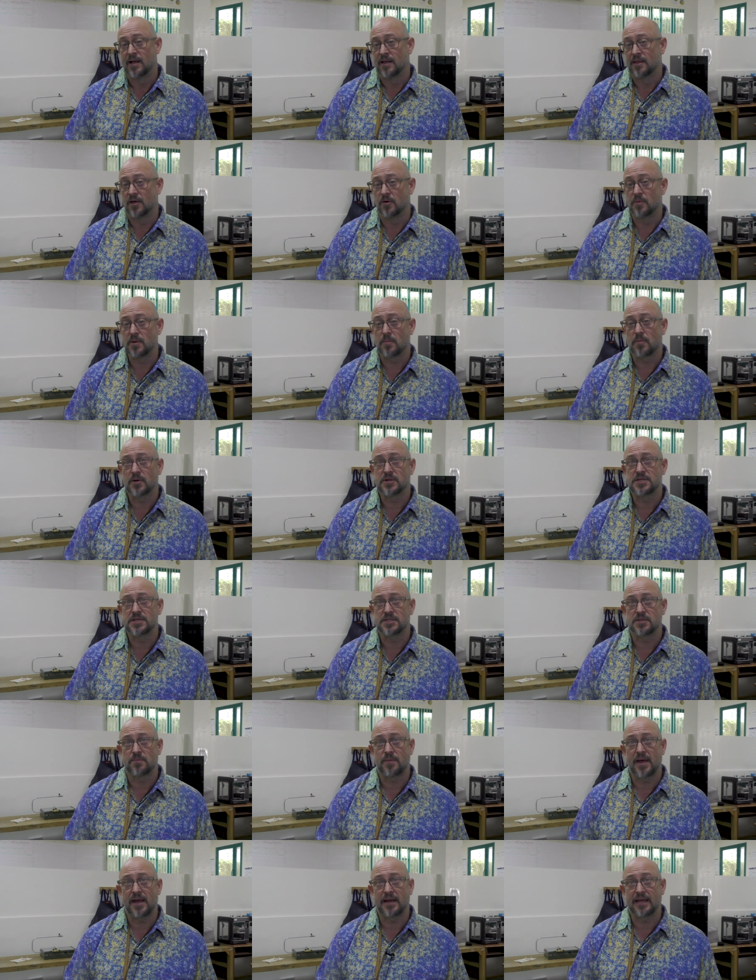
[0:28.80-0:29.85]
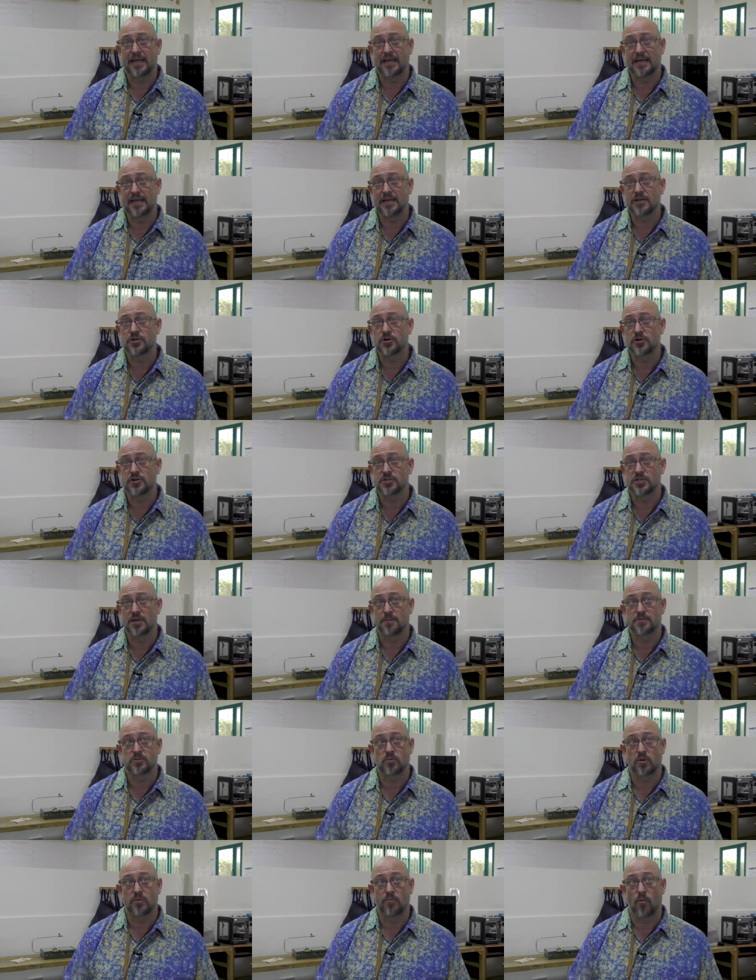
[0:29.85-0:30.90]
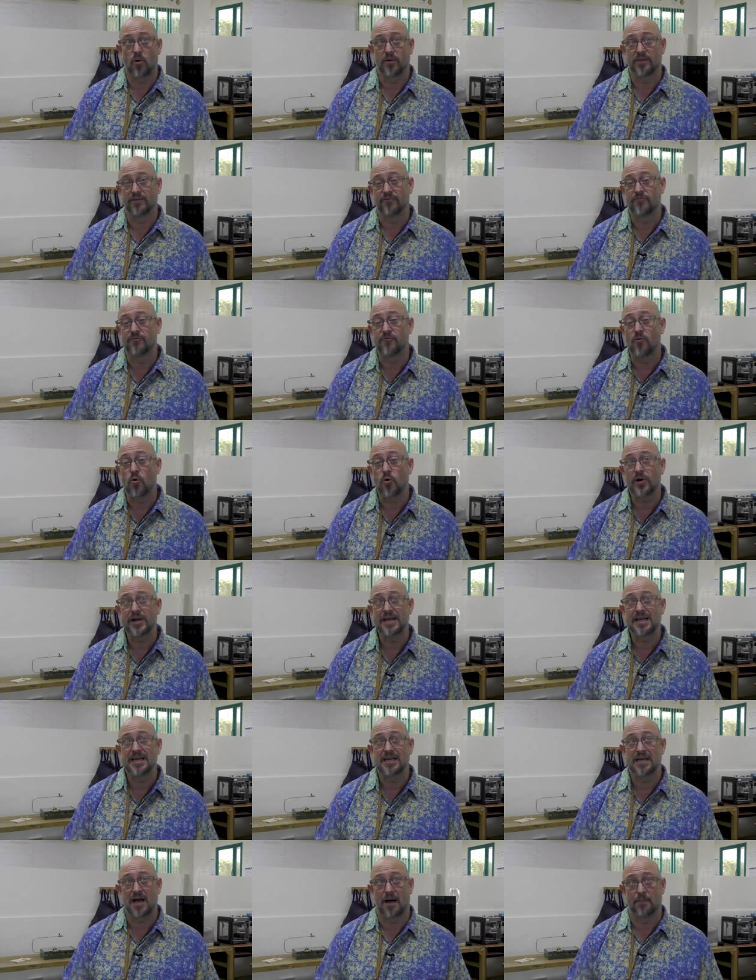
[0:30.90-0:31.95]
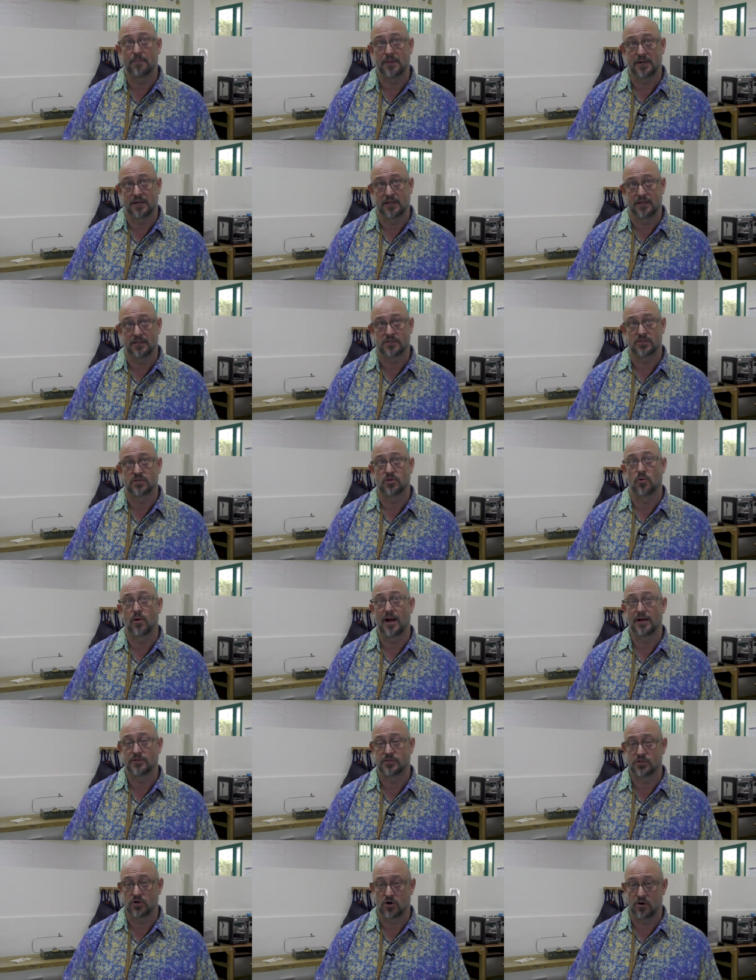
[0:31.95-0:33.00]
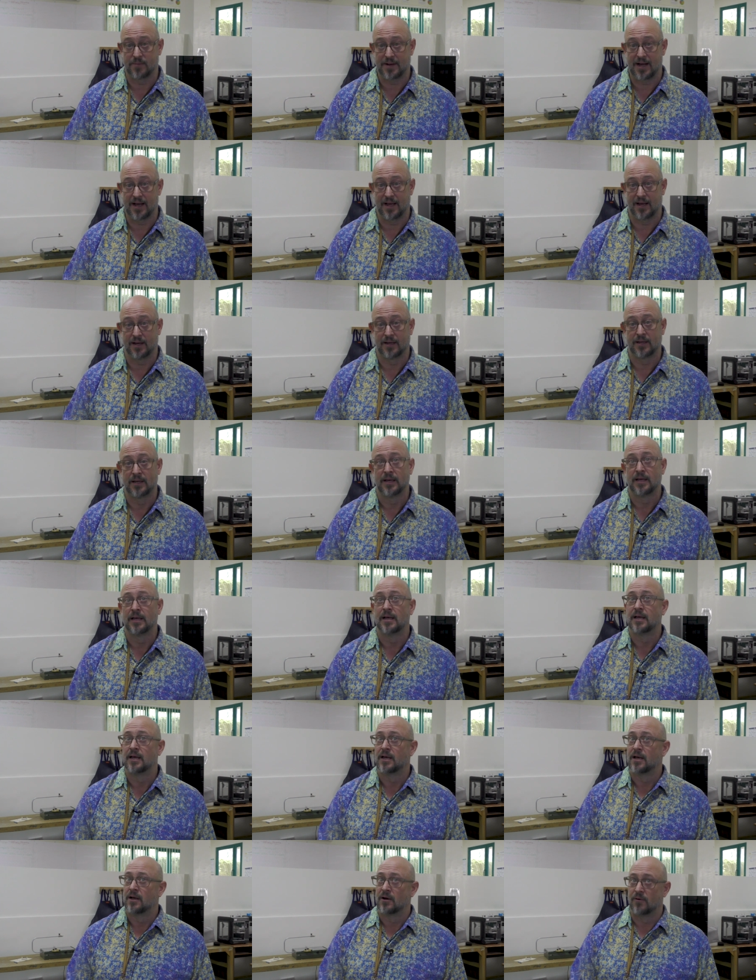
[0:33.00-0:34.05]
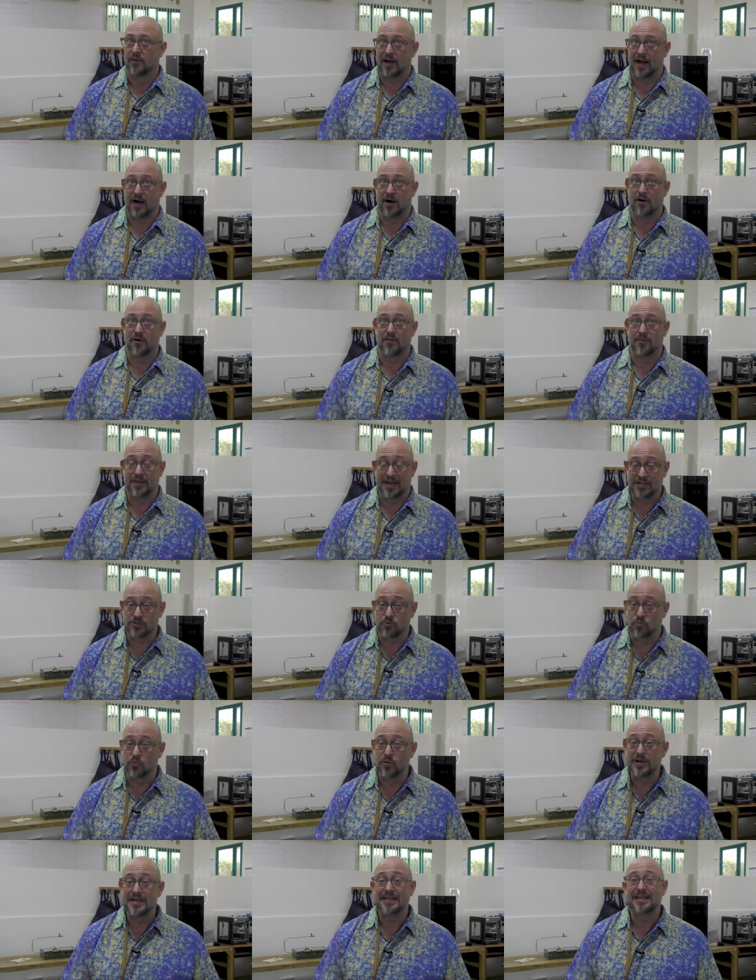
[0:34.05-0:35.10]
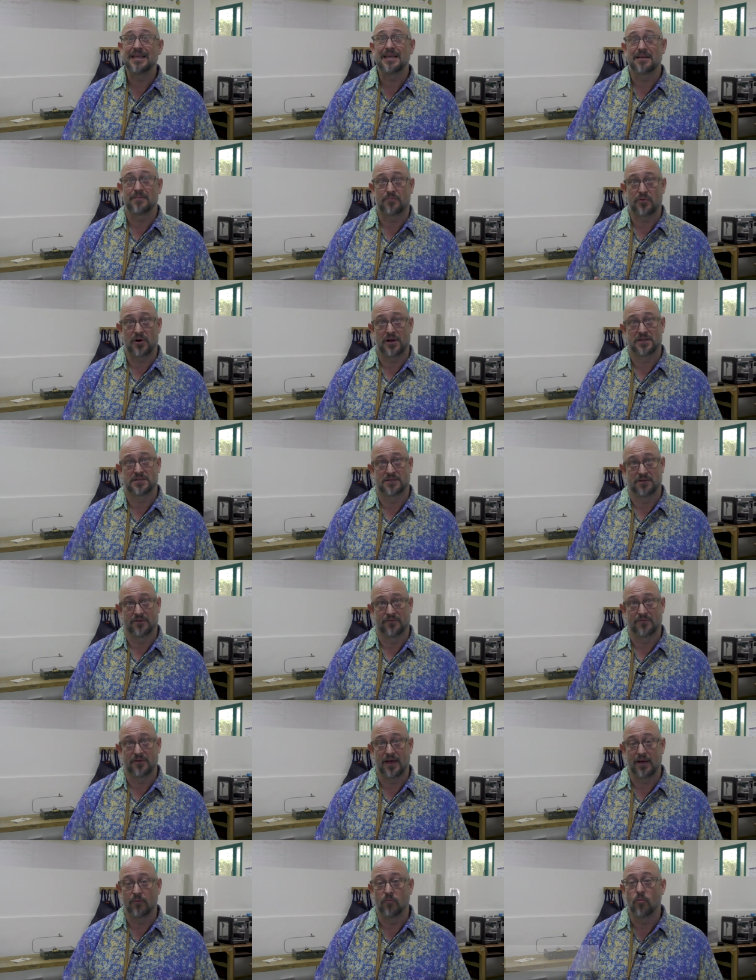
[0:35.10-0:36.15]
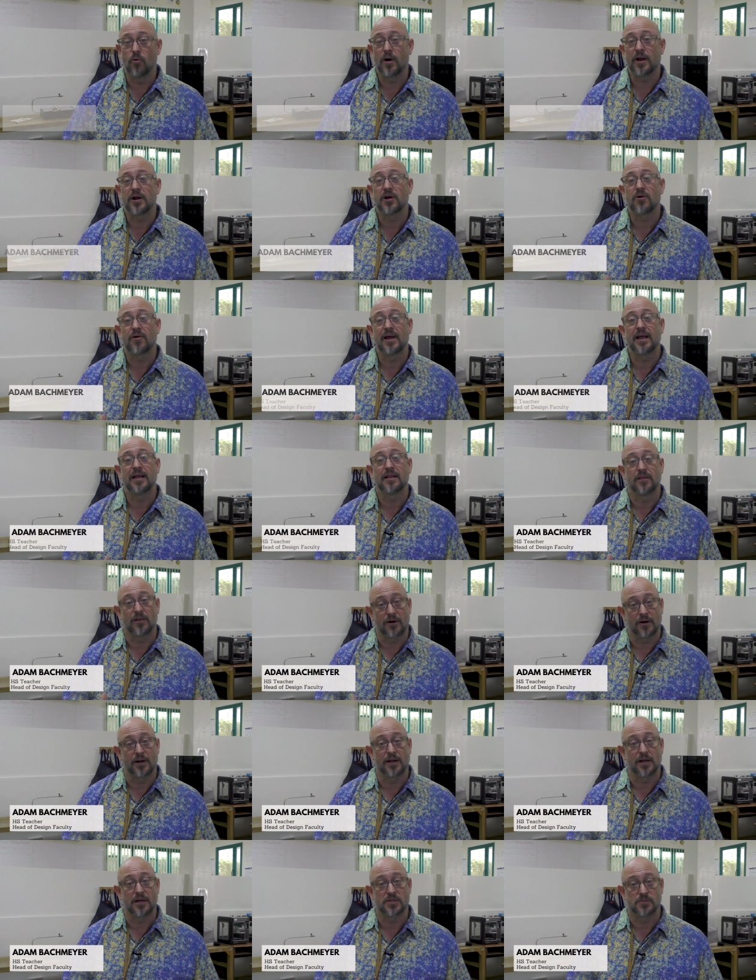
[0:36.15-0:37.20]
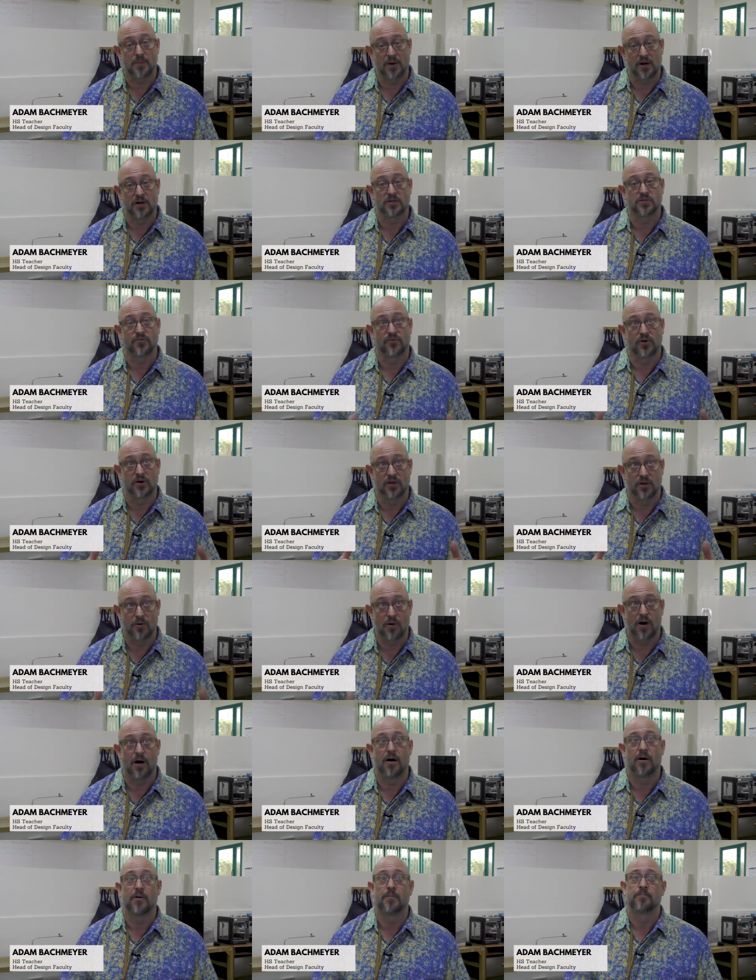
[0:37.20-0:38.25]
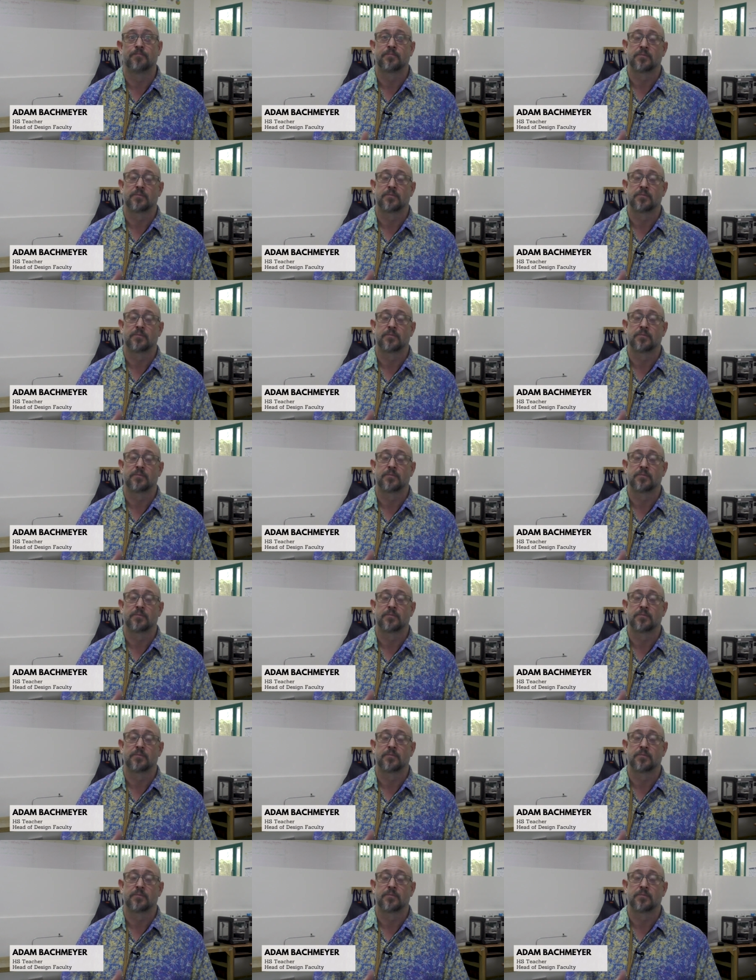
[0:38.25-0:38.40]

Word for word: They'll be participating in internships with more than 40 companies throughout Surabaya. Wow, that's really impressive and what a great learning experience for you all.